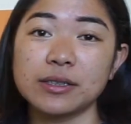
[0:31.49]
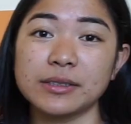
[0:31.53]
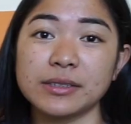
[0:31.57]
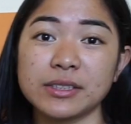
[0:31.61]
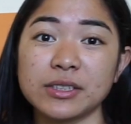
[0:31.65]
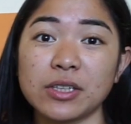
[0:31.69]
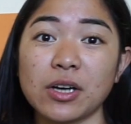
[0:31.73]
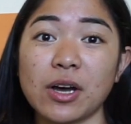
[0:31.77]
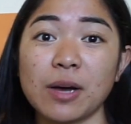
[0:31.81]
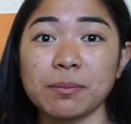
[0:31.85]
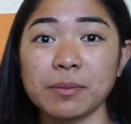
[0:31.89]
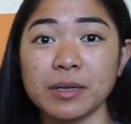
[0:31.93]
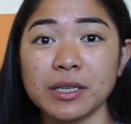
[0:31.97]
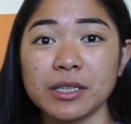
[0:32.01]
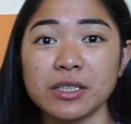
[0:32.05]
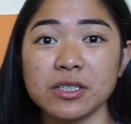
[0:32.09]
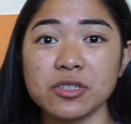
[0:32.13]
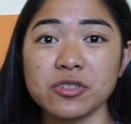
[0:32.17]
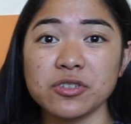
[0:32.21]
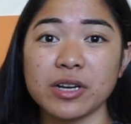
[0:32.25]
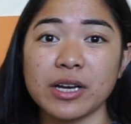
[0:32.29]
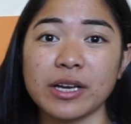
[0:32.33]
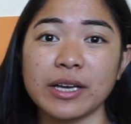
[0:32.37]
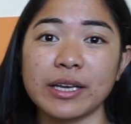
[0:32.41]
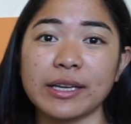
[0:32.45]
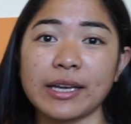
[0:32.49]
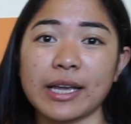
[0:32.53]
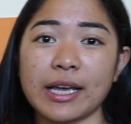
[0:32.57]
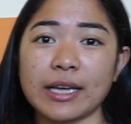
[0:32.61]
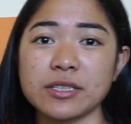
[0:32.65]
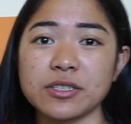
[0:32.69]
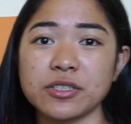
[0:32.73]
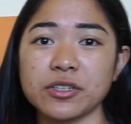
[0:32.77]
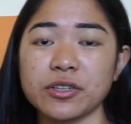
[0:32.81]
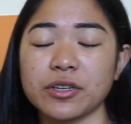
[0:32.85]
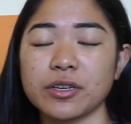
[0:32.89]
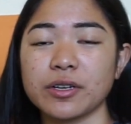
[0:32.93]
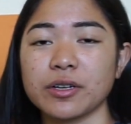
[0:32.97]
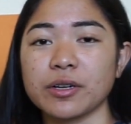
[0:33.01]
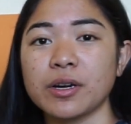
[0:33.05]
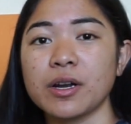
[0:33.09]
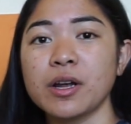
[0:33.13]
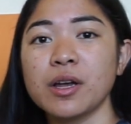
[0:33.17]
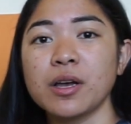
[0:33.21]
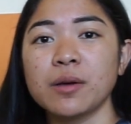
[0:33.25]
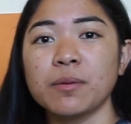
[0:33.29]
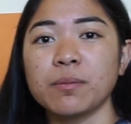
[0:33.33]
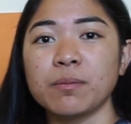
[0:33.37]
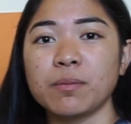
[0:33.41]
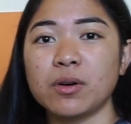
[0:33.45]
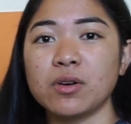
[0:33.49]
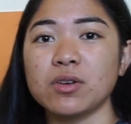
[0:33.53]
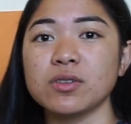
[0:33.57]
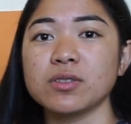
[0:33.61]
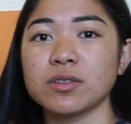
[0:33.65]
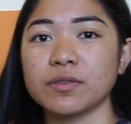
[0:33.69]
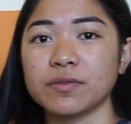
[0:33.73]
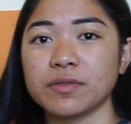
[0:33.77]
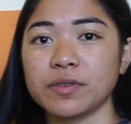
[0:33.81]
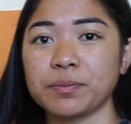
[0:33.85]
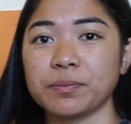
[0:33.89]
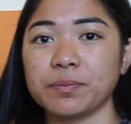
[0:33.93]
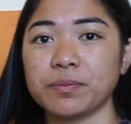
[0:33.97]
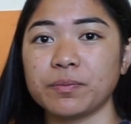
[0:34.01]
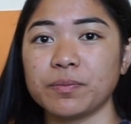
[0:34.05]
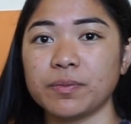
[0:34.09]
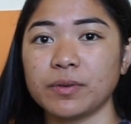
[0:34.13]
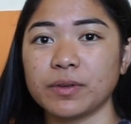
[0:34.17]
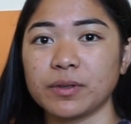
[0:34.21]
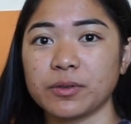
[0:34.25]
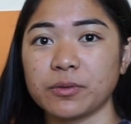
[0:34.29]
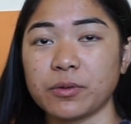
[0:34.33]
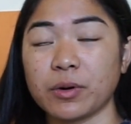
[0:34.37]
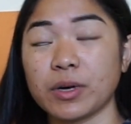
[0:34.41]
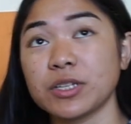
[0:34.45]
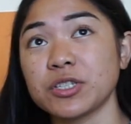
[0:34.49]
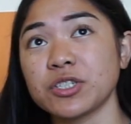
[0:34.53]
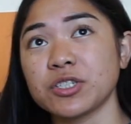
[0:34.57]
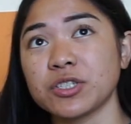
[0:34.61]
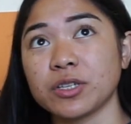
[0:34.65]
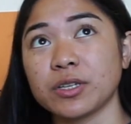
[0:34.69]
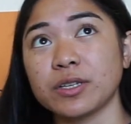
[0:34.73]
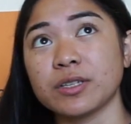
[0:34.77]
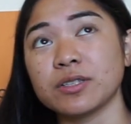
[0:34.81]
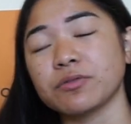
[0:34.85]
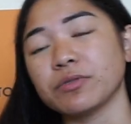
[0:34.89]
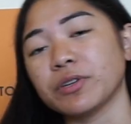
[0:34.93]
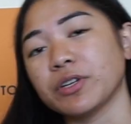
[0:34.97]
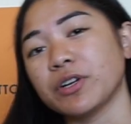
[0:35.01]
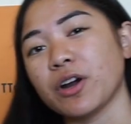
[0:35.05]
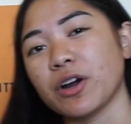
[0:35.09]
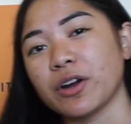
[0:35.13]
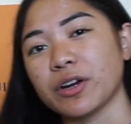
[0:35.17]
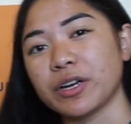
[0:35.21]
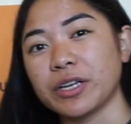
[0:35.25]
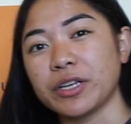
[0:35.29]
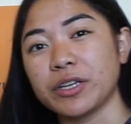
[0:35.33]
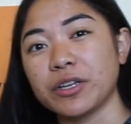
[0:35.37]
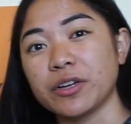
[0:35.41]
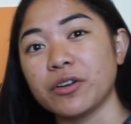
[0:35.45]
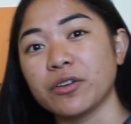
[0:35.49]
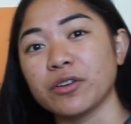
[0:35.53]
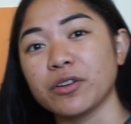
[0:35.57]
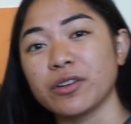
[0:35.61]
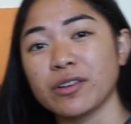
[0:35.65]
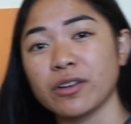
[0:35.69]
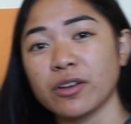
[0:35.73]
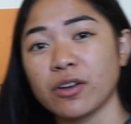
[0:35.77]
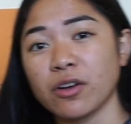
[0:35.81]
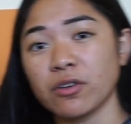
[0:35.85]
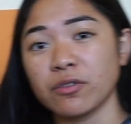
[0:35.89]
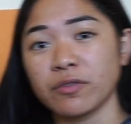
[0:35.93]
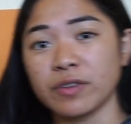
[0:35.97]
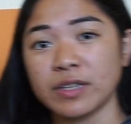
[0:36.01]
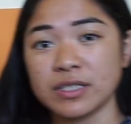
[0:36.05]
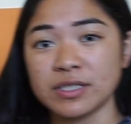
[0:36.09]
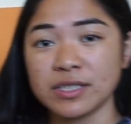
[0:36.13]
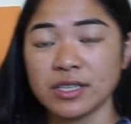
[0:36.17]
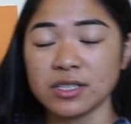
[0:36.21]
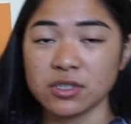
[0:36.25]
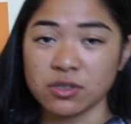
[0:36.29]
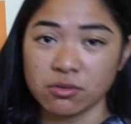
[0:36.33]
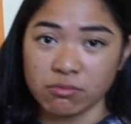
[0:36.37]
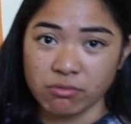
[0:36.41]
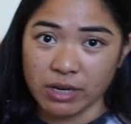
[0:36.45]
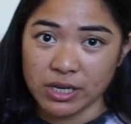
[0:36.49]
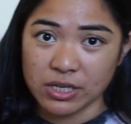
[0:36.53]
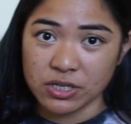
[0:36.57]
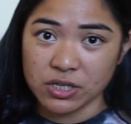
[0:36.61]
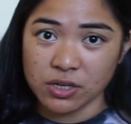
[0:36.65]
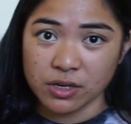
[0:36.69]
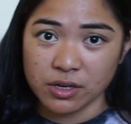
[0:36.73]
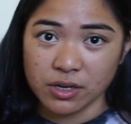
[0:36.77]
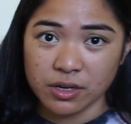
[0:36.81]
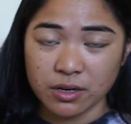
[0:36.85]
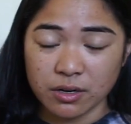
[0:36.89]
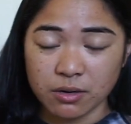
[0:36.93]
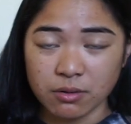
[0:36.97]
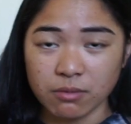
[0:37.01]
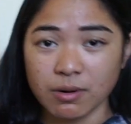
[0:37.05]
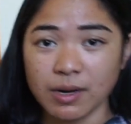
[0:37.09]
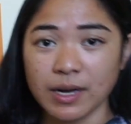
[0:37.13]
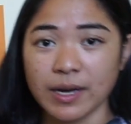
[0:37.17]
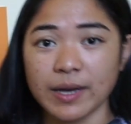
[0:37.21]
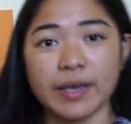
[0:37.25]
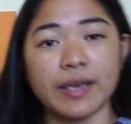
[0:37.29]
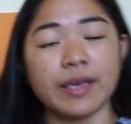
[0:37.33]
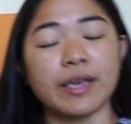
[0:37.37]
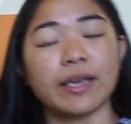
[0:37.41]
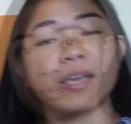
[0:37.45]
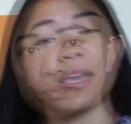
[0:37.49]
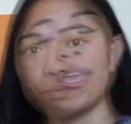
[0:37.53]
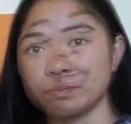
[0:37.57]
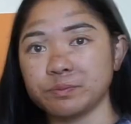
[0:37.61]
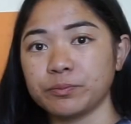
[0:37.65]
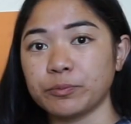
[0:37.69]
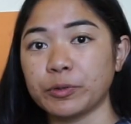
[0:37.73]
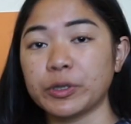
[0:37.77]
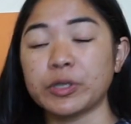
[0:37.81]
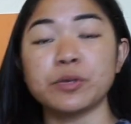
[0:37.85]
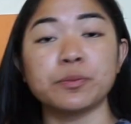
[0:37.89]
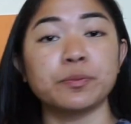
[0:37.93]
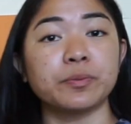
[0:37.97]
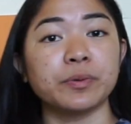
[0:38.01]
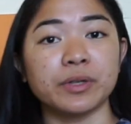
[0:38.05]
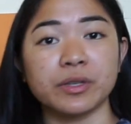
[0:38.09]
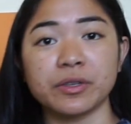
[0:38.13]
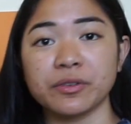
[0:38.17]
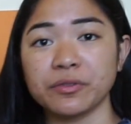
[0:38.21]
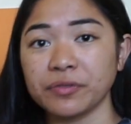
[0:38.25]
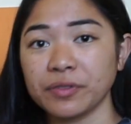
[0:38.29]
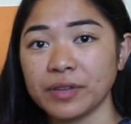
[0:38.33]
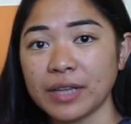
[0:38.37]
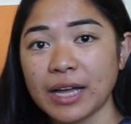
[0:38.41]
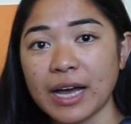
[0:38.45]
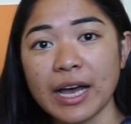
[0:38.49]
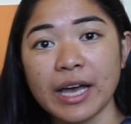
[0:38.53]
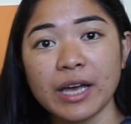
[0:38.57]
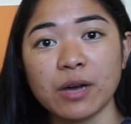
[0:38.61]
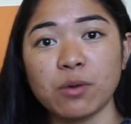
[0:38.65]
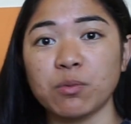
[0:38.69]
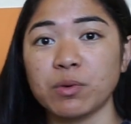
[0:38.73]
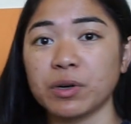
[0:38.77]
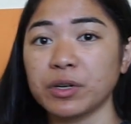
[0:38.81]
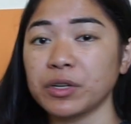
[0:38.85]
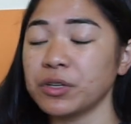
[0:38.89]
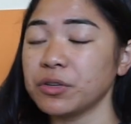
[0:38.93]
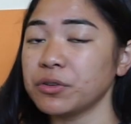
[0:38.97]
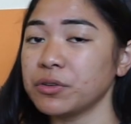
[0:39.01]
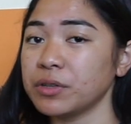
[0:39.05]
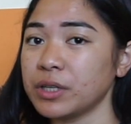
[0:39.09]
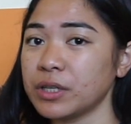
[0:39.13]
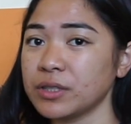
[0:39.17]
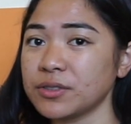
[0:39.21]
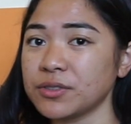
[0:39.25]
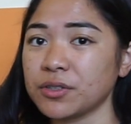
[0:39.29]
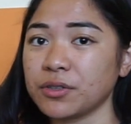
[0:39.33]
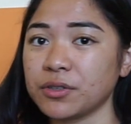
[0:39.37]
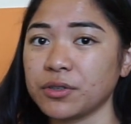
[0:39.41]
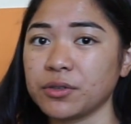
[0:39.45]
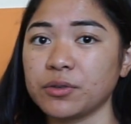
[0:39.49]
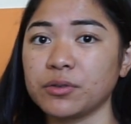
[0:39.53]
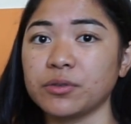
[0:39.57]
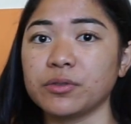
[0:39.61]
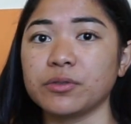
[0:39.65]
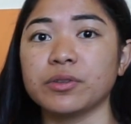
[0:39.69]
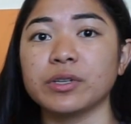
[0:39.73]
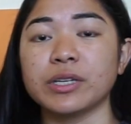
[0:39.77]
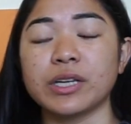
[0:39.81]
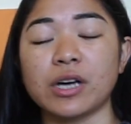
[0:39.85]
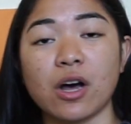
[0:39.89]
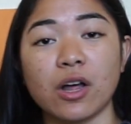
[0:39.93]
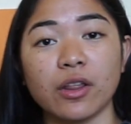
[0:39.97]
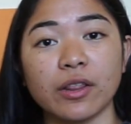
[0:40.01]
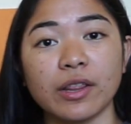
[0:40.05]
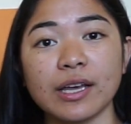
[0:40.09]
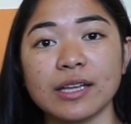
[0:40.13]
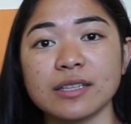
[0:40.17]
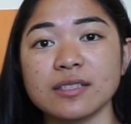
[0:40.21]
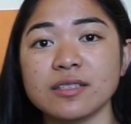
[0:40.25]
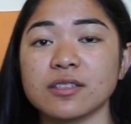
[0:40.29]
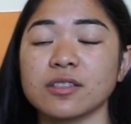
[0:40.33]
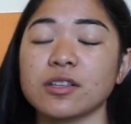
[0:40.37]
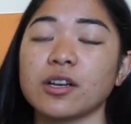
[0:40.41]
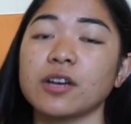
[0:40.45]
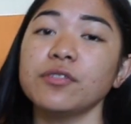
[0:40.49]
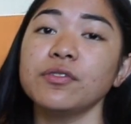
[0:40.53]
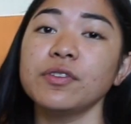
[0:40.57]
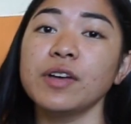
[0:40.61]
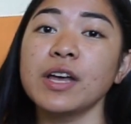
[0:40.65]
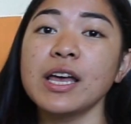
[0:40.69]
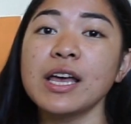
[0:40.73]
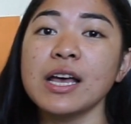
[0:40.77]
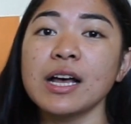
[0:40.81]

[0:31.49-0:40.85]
So I'm gonna try and answer most of the questions regarding, COVID situation in Hawaii. When you book a flight, what do you need to do, all that stuff.